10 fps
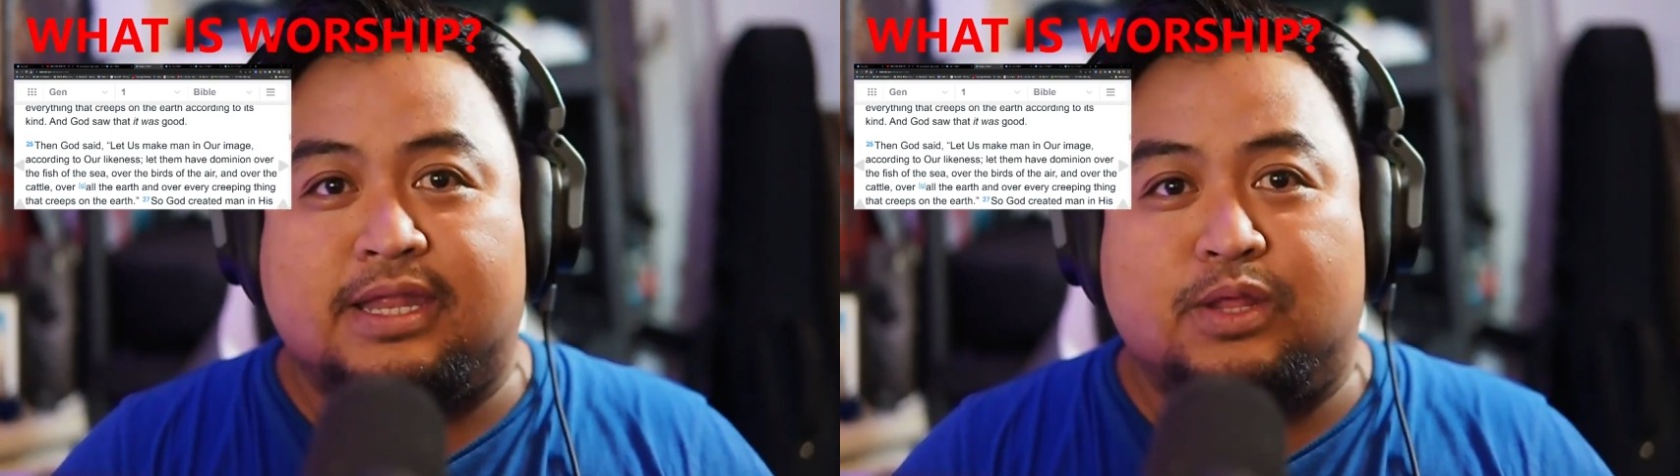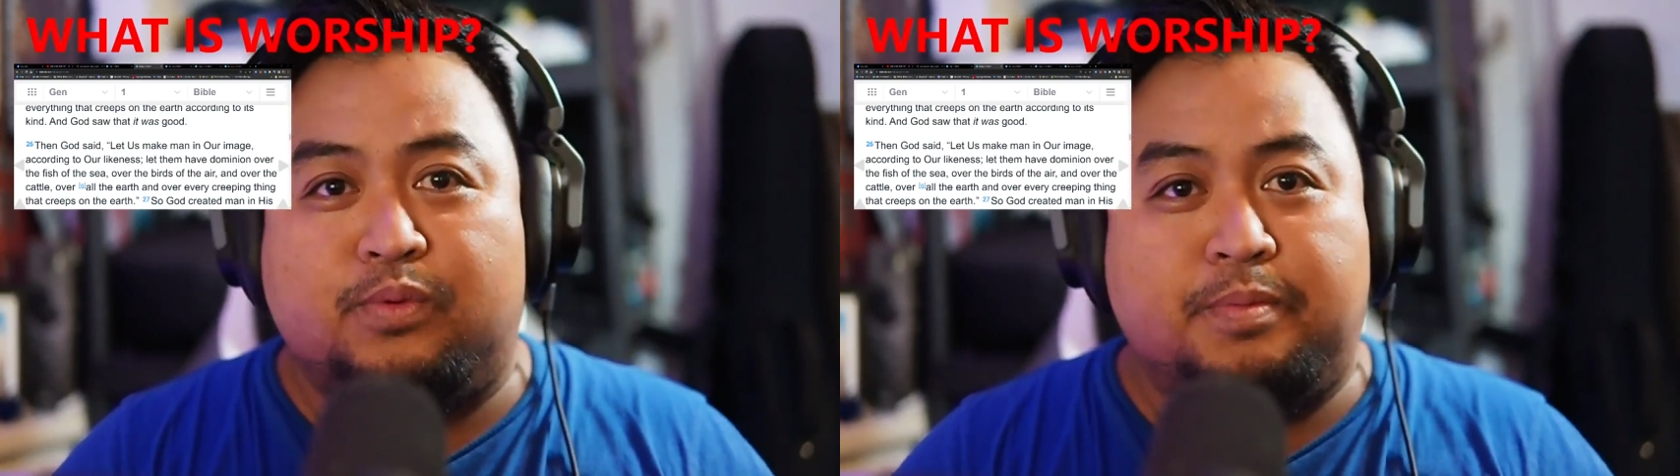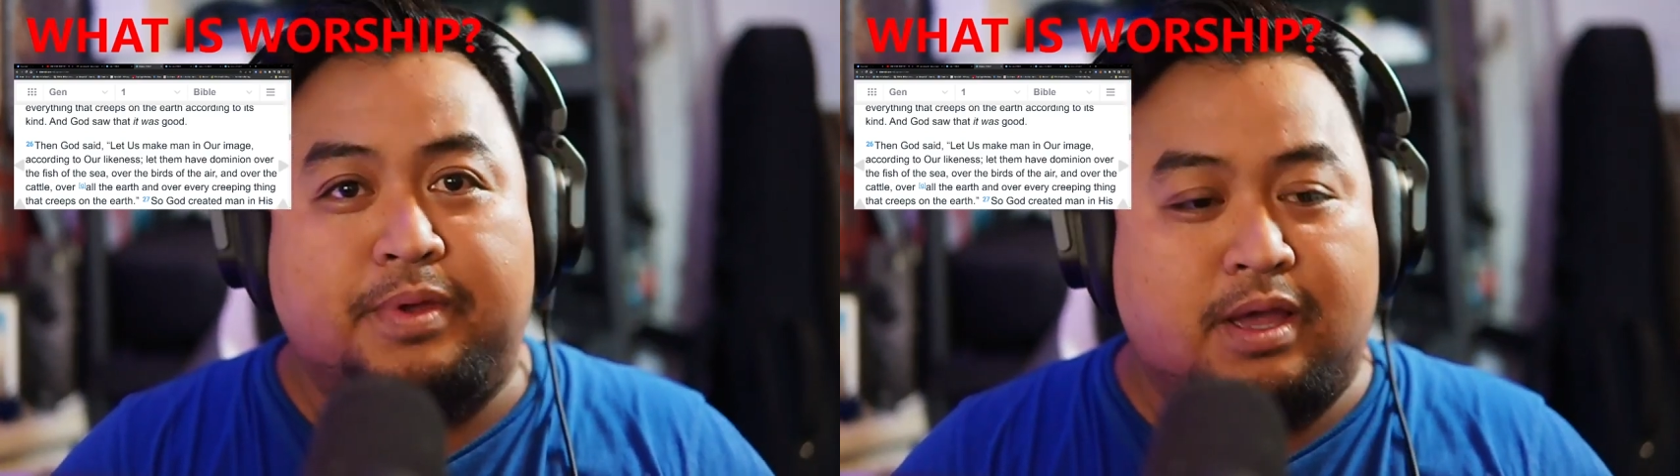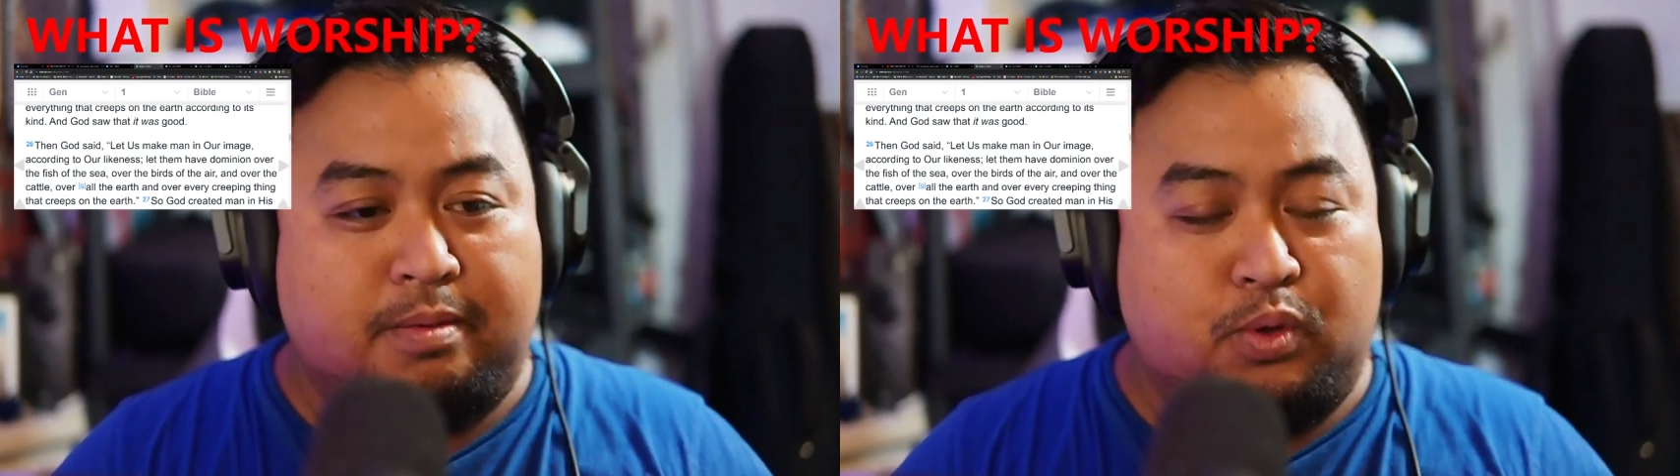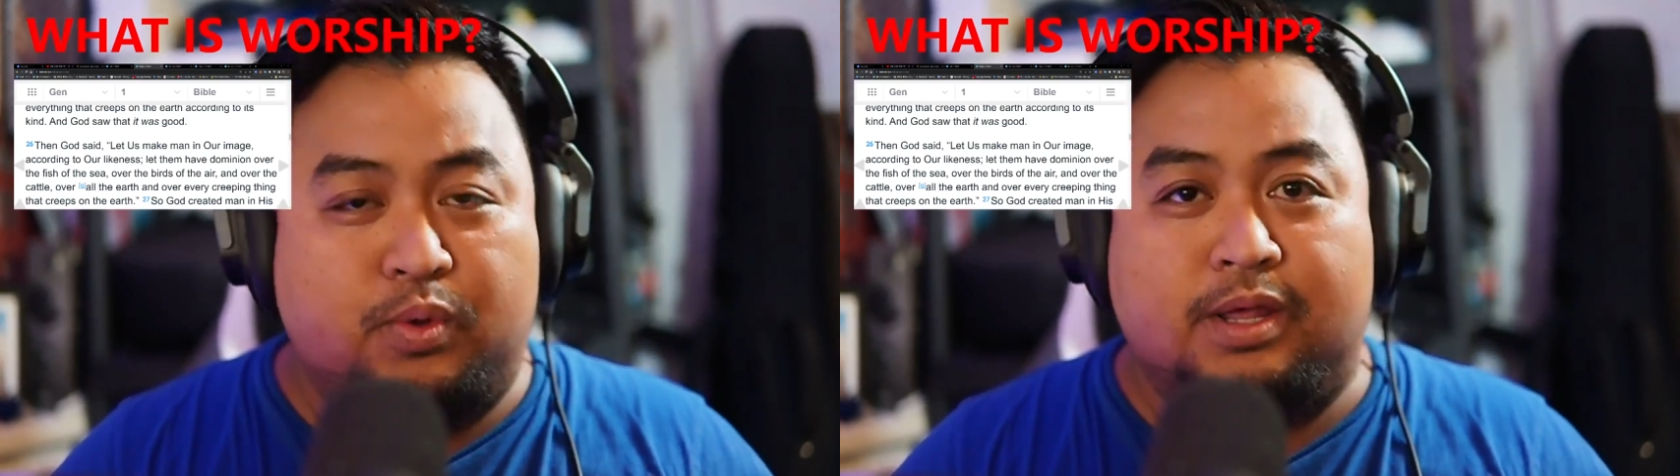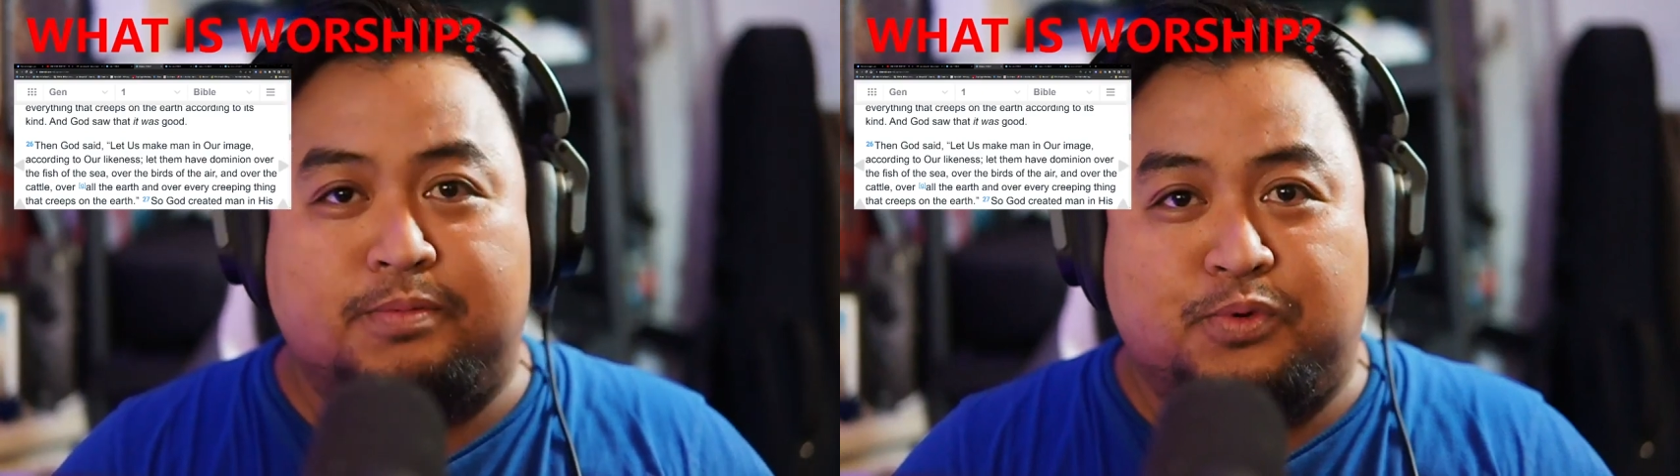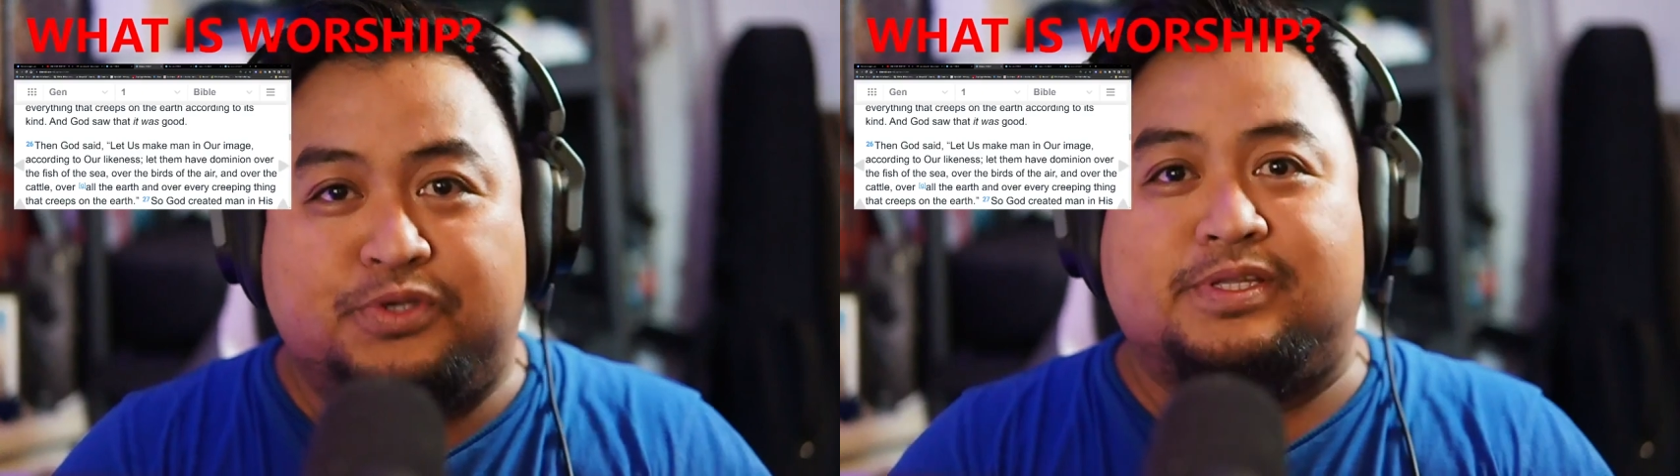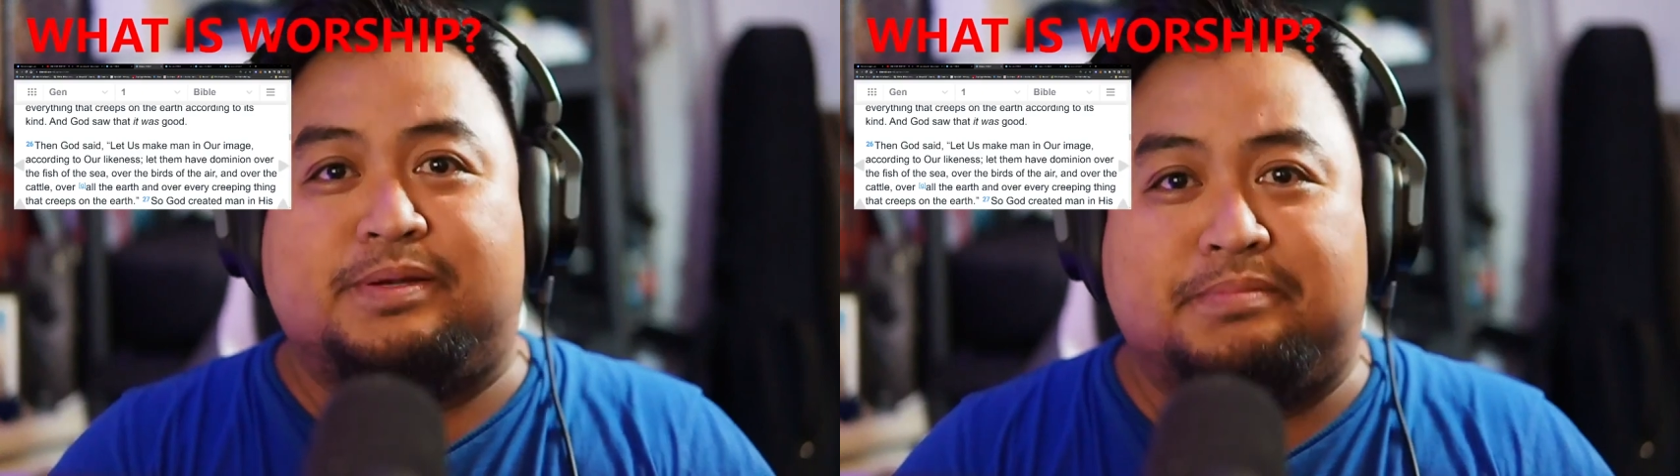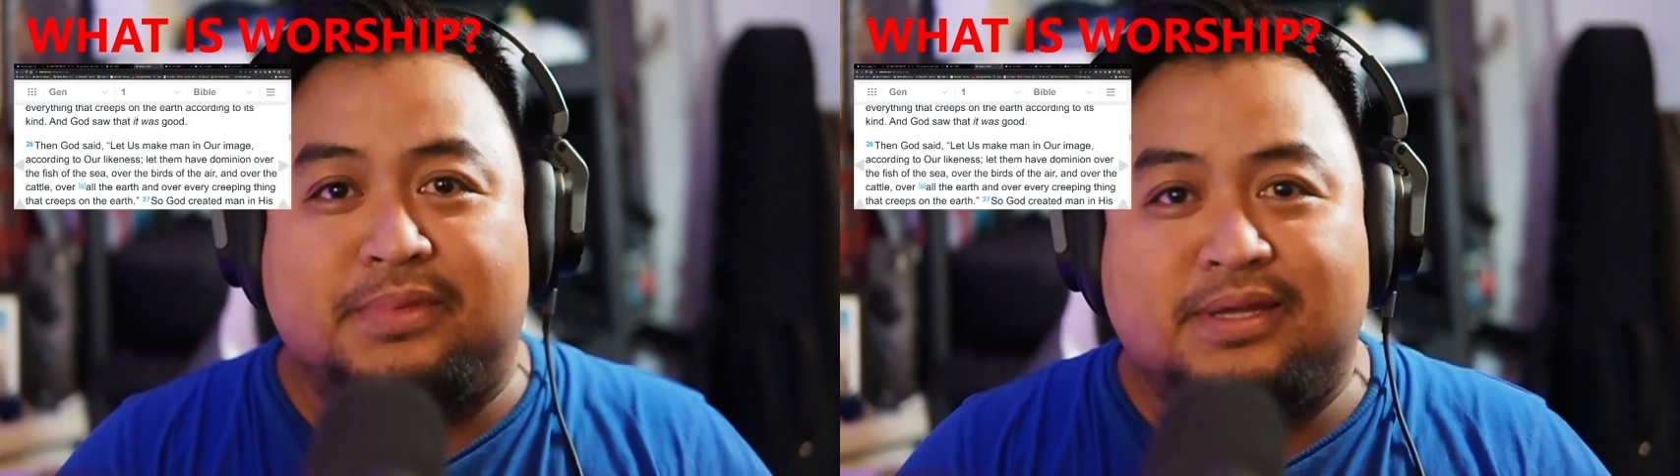and they will have wisdom,